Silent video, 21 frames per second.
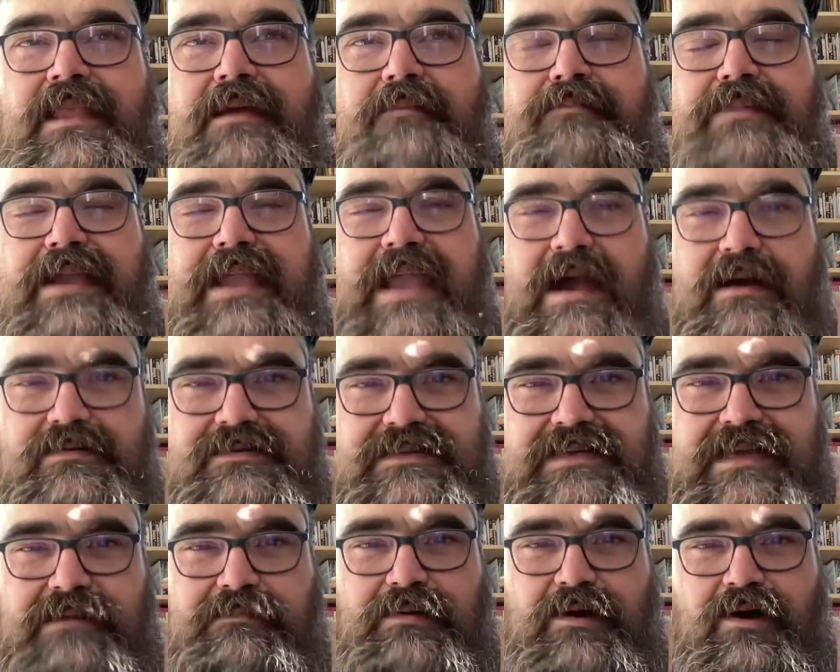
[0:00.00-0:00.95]

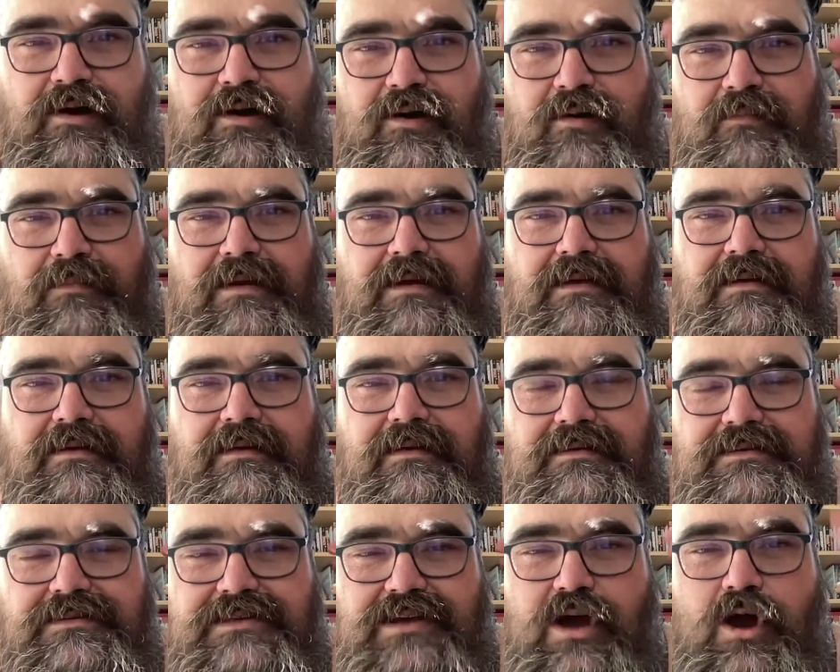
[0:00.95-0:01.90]
Bukowski poem
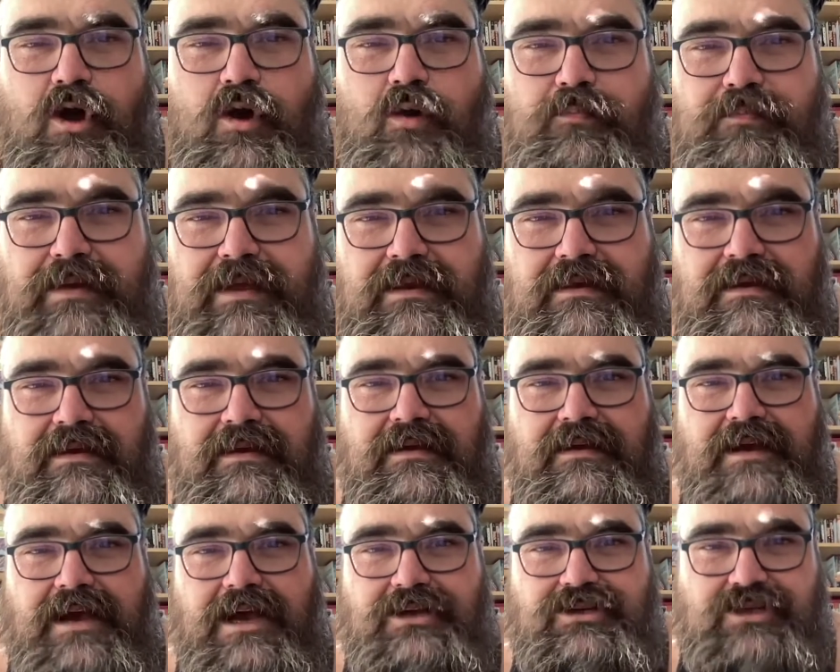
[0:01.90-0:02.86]
to open
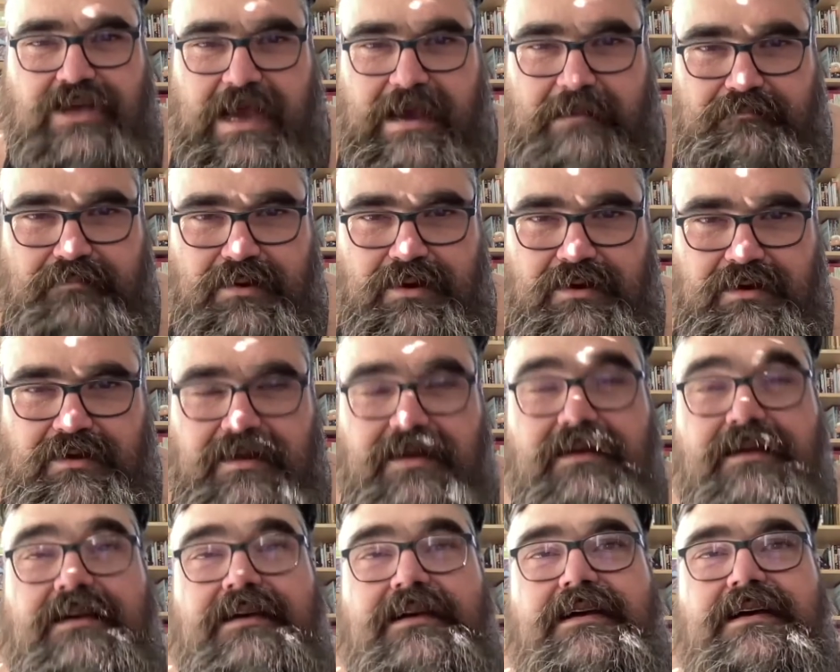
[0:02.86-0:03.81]
a chapbook,
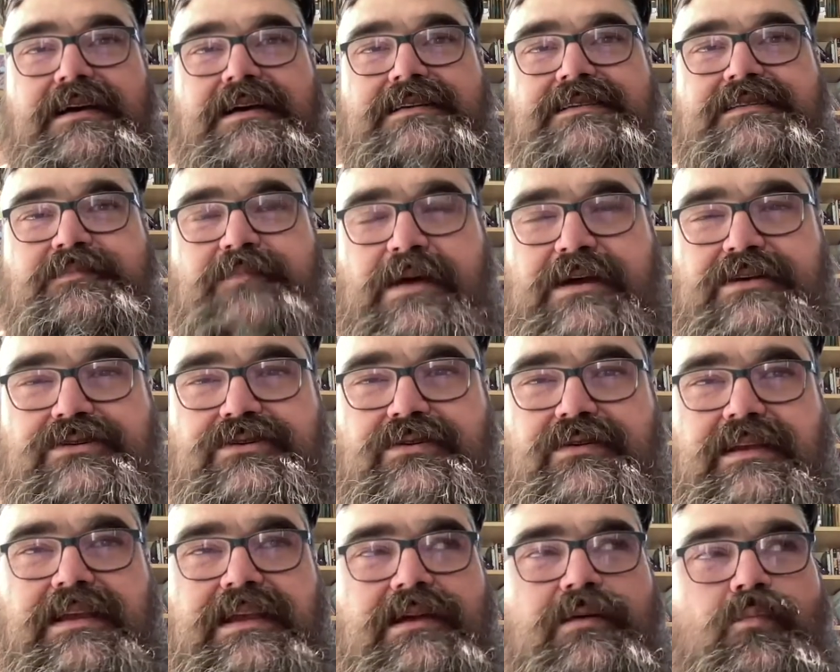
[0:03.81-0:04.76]

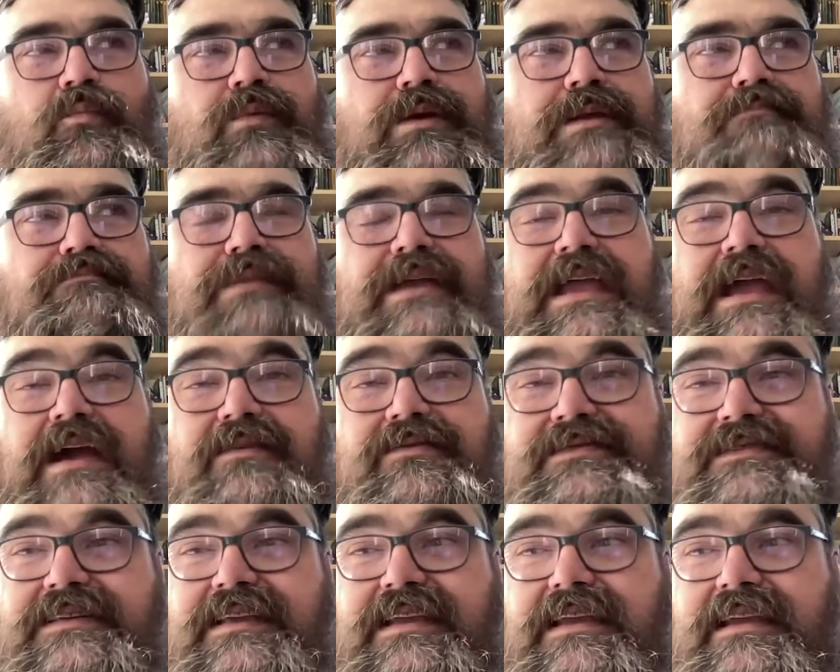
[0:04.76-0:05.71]
especially when
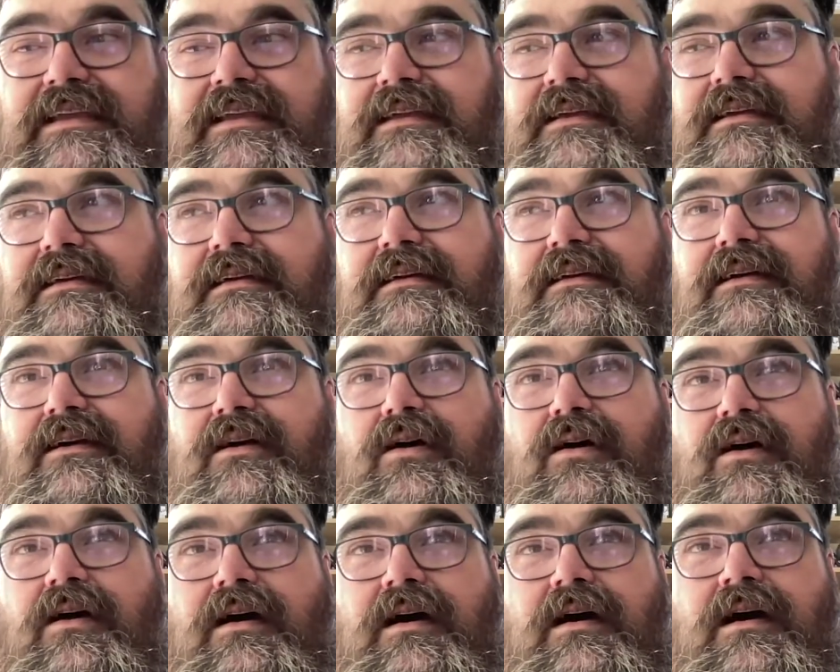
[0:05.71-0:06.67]
Bukowski
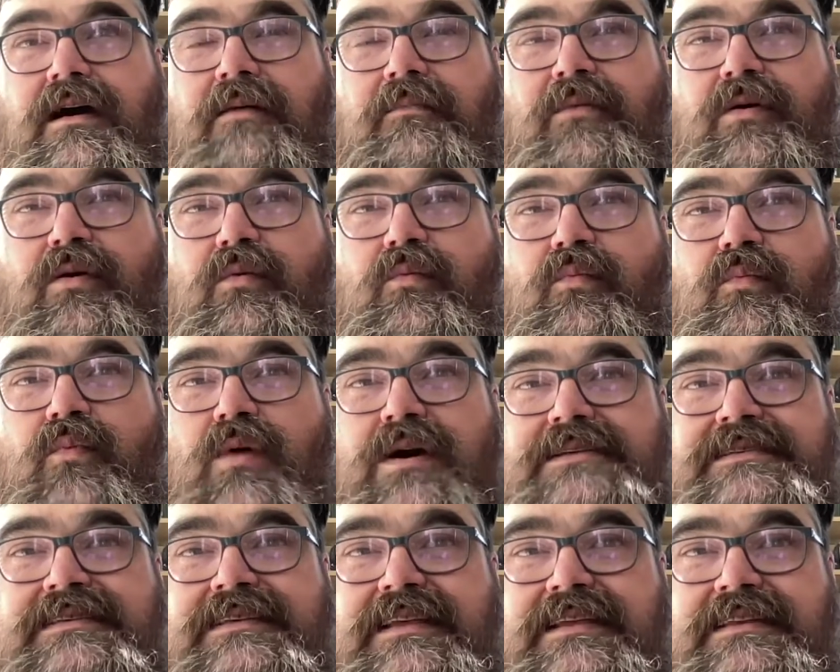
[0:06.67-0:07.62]

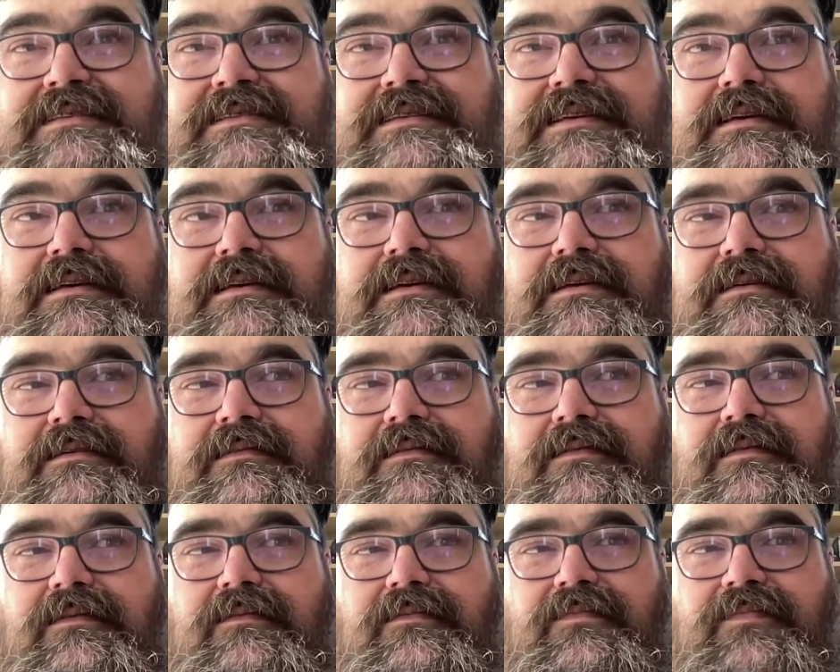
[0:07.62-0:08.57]
wasn't
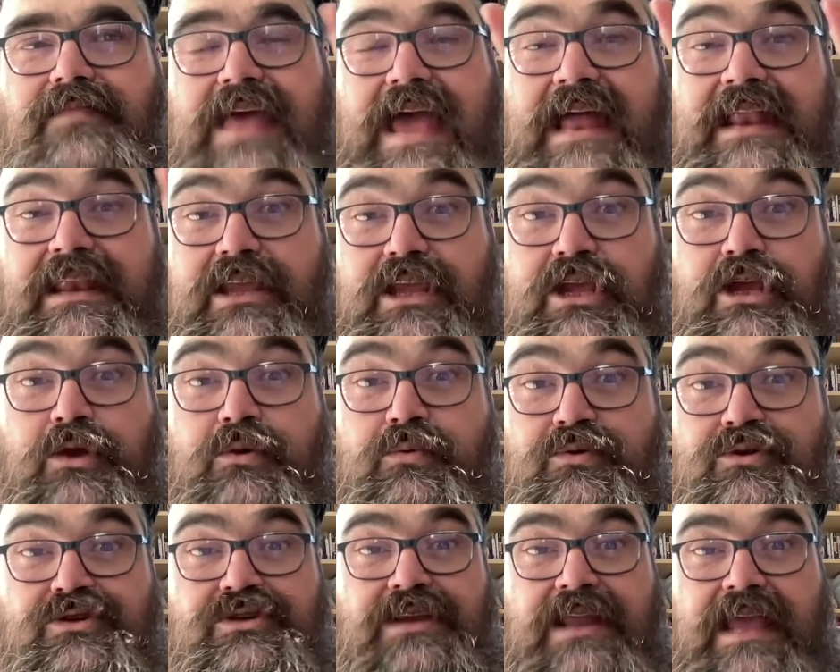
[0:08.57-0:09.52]
that
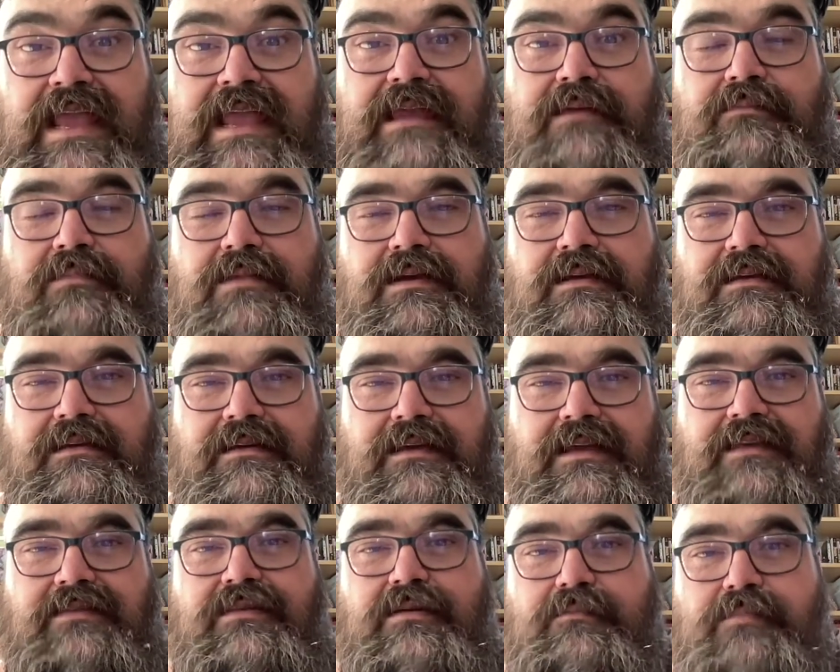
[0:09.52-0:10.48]
huge name
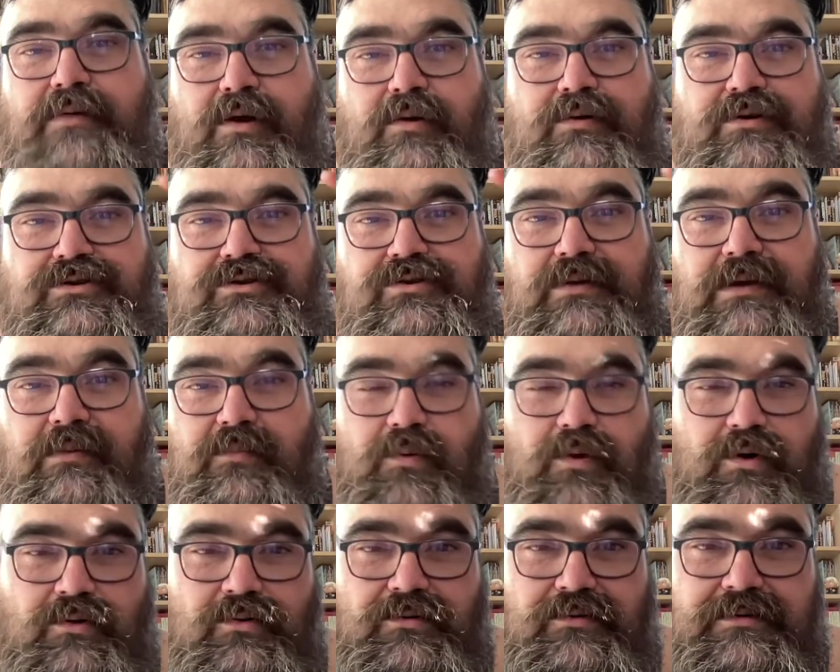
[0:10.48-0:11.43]
in the poetry
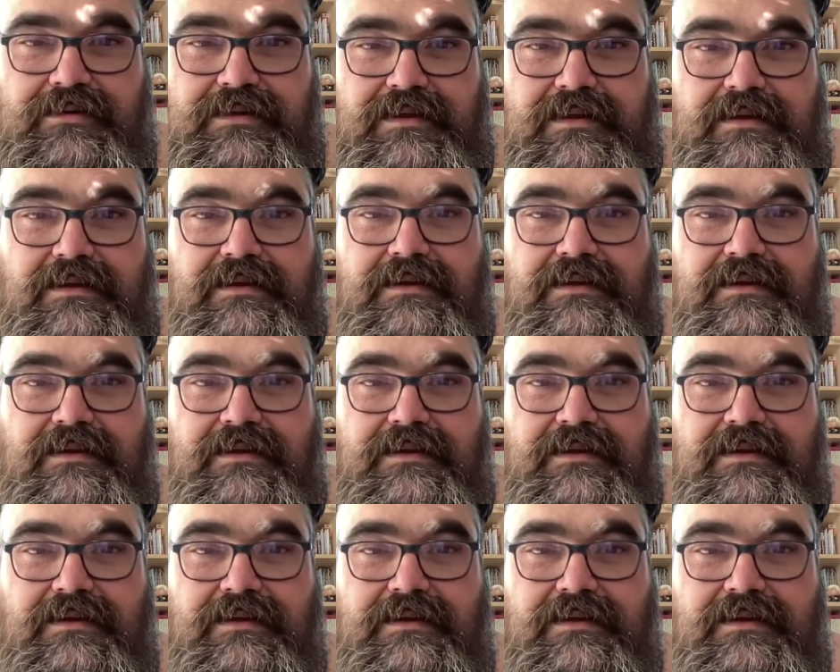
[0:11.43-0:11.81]
world